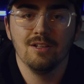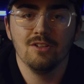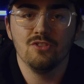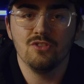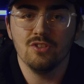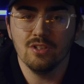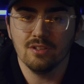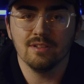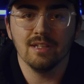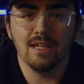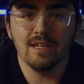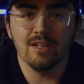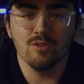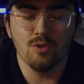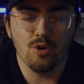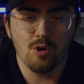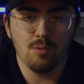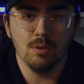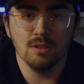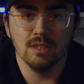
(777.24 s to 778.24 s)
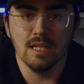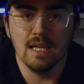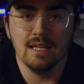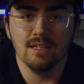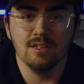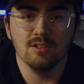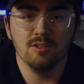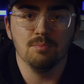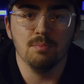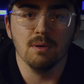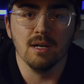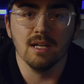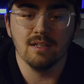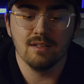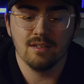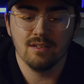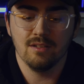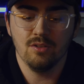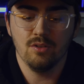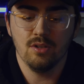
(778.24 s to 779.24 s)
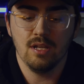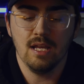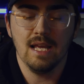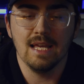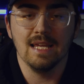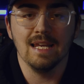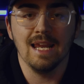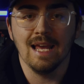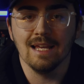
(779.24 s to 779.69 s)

just like a normal lens, but it